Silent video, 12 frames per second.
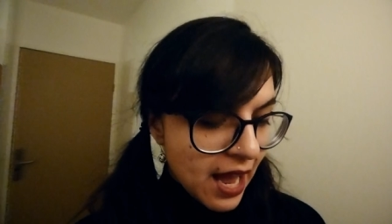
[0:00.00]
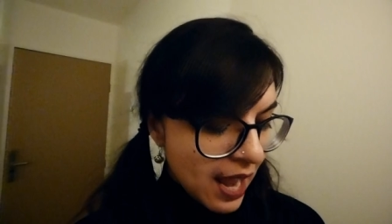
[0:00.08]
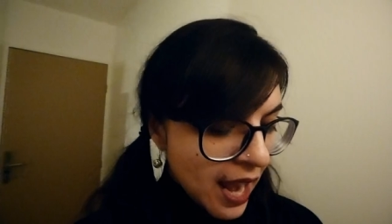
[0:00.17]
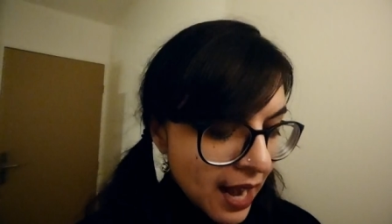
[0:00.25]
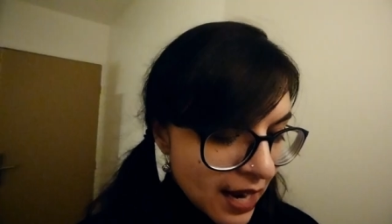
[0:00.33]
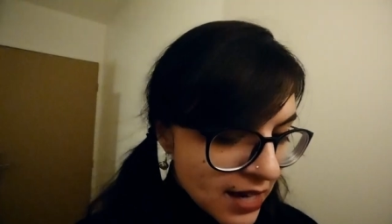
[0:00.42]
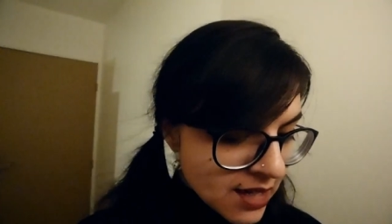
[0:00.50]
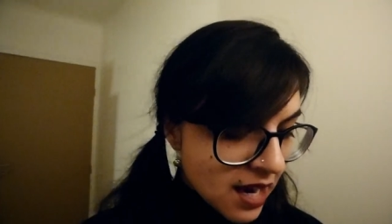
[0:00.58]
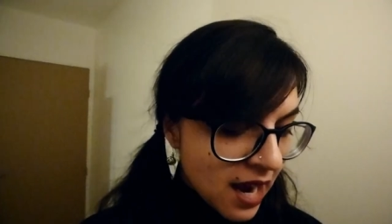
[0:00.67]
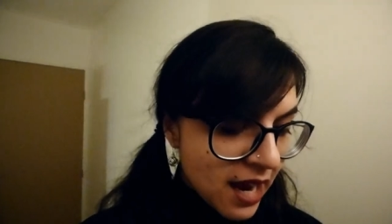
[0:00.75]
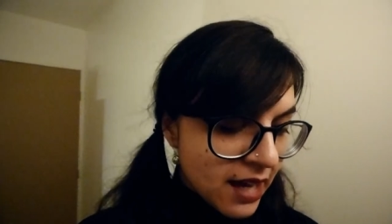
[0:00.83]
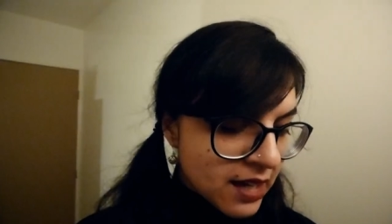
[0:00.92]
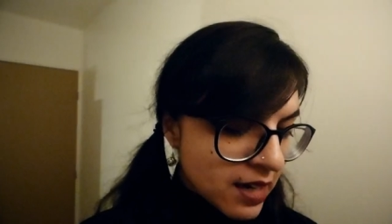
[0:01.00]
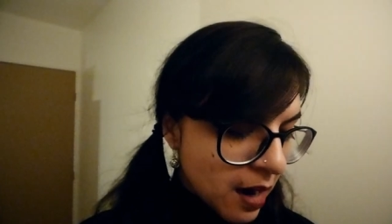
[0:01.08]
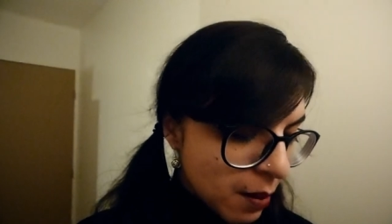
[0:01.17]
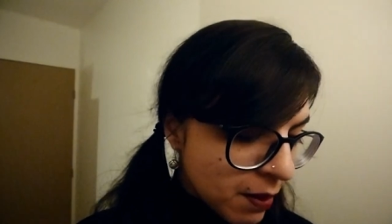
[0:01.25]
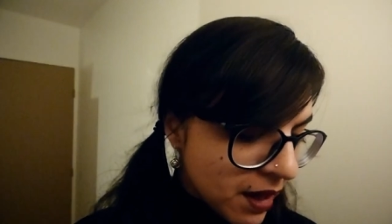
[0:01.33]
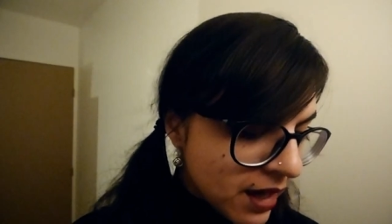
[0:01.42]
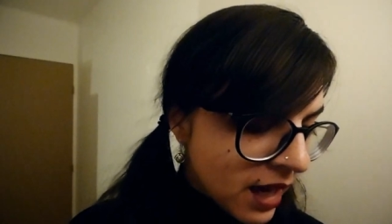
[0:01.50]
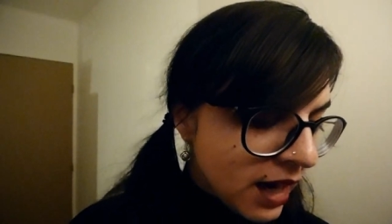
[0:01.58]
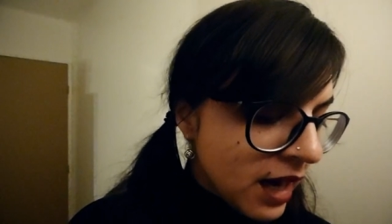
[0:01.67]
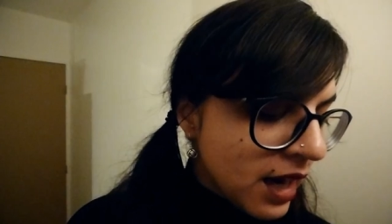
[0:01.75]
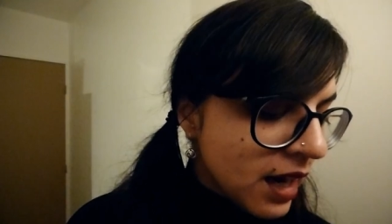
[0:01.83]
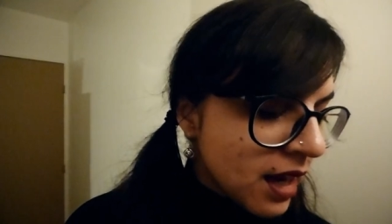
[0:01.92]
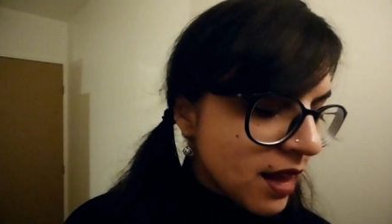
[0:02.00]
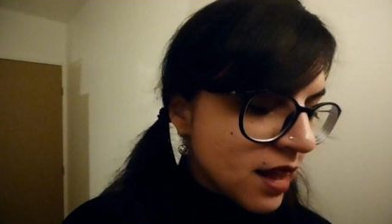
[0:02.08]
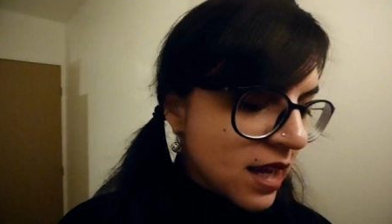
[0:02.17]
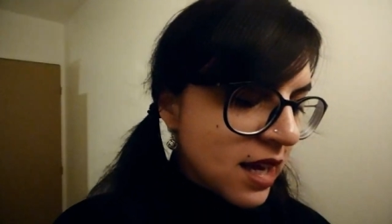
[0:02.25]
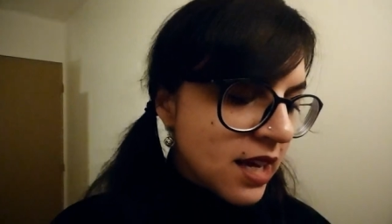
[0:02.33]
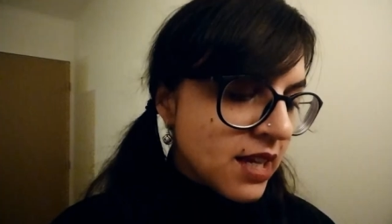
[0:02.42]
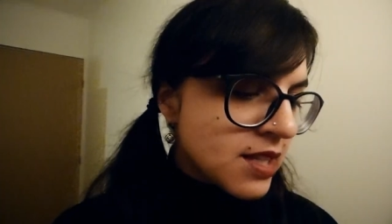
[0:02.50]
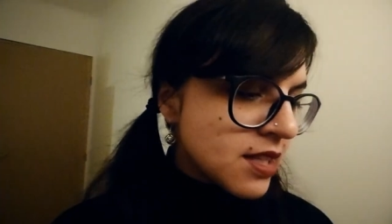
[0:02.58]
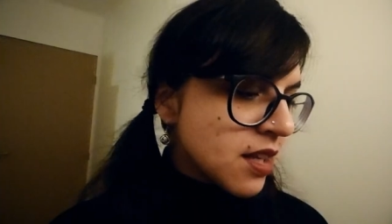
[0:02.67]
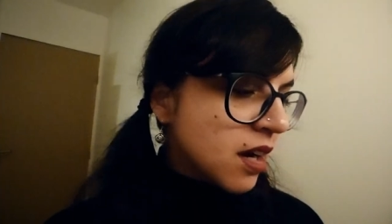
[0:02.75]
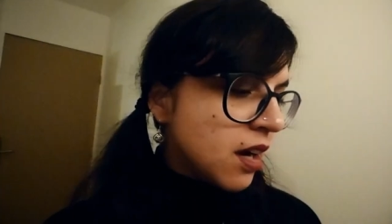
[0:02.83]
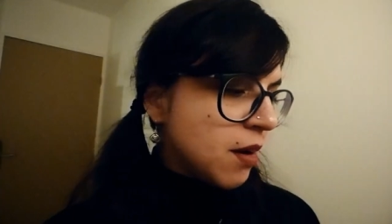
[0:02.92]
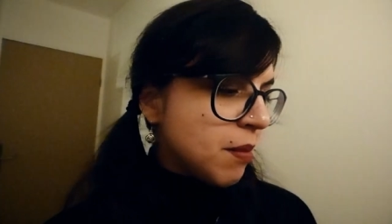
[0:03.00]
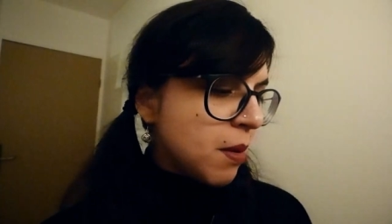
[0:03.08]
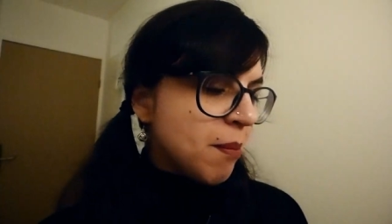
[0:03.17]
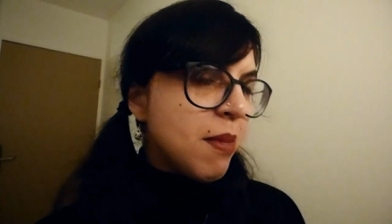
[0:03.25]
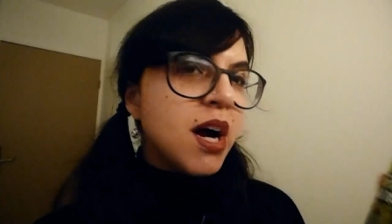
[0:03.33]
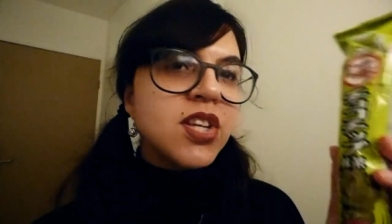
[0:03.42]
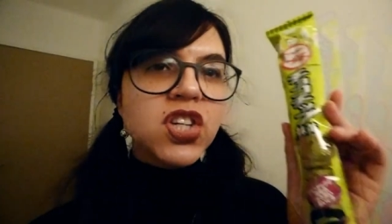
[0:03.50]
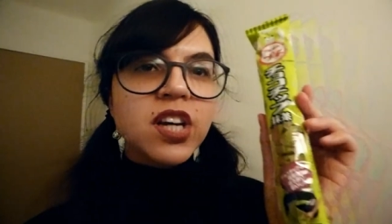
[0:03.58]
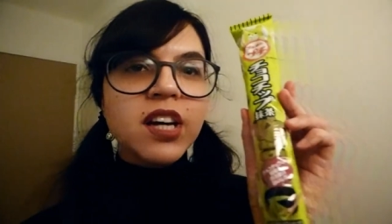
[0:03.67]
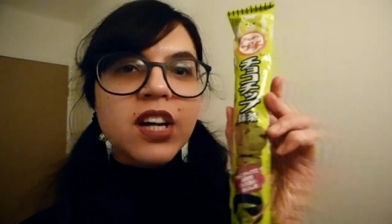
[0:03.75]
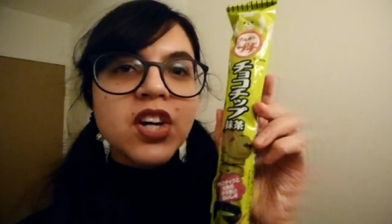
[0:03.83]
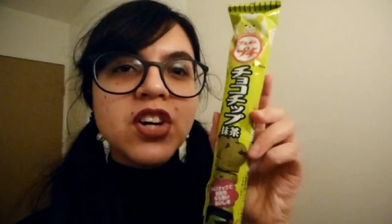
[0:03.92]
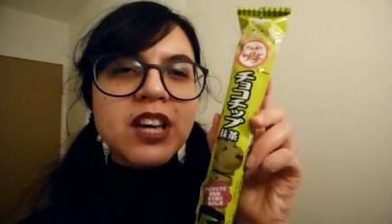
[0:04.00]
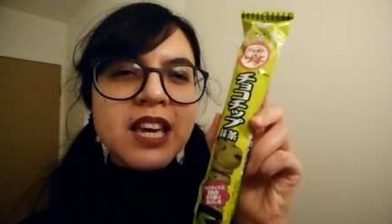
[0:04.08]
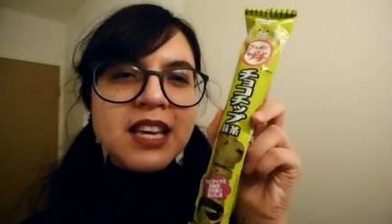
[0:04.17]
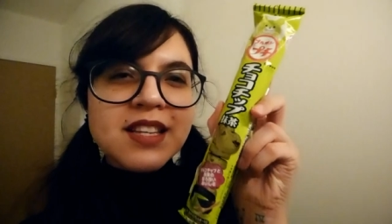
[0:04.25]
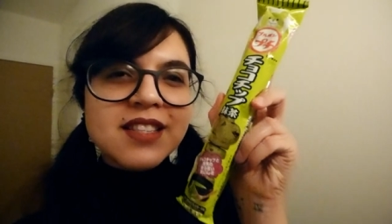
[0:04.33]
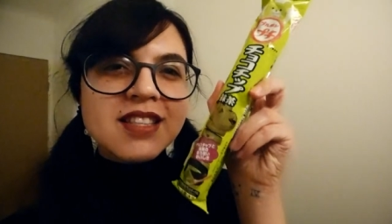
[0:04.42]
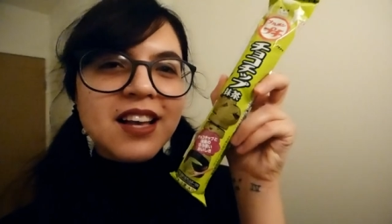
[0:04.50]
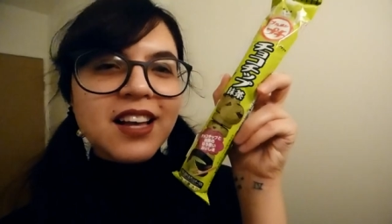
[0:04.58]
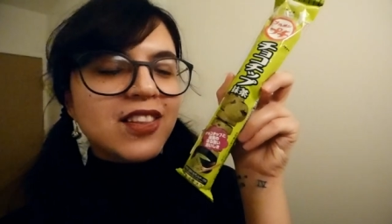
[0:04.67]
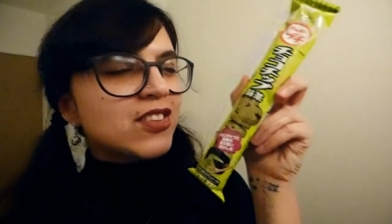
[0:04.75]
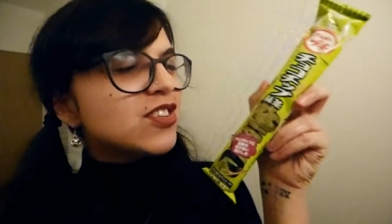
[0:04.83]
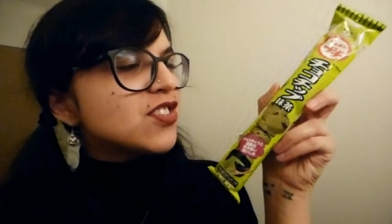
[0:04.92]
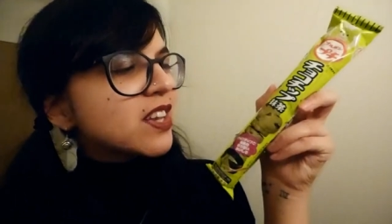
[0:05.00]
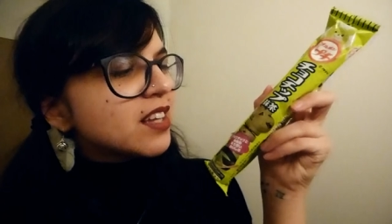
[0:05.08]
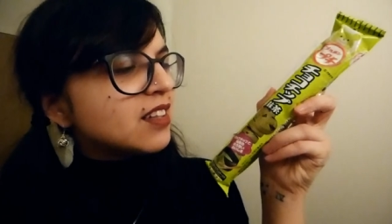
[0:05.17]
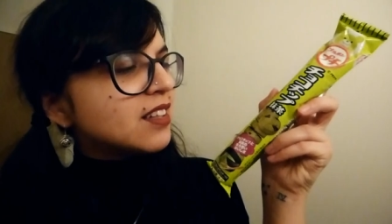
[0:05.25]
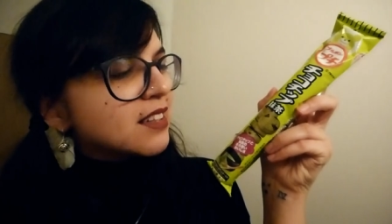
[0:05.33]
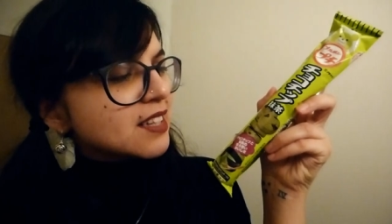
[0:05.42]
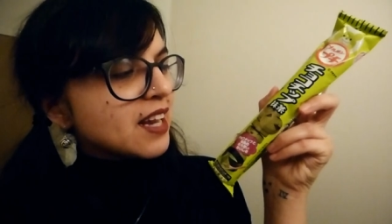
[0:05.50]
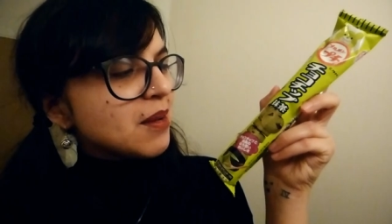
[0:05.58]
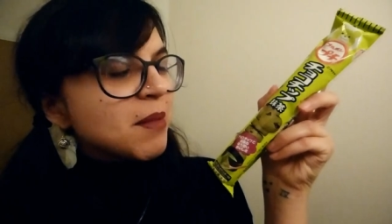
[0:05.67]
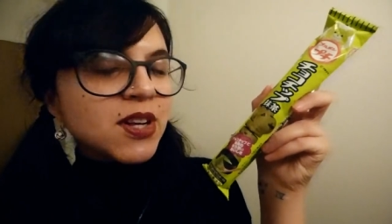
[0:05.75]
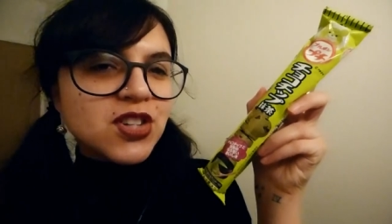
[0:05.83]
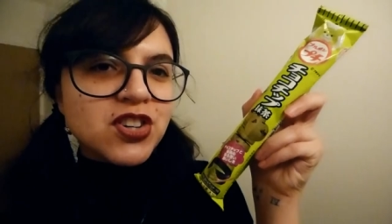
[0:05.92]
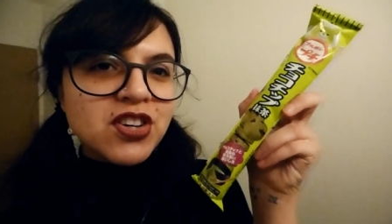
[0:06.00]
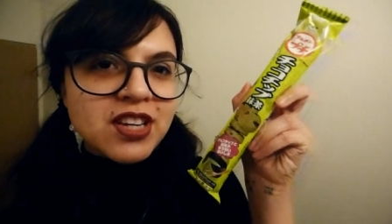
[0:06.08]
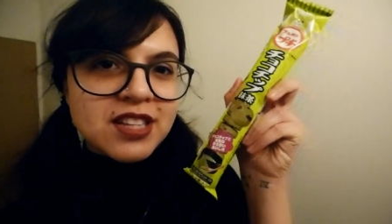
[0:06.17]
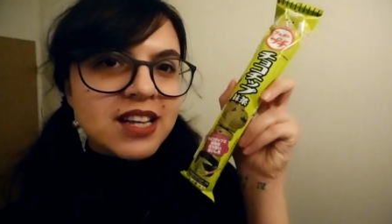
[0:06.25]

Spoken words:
And I ended up getting these matcha cookies. They're just like little tiny matcha cookies.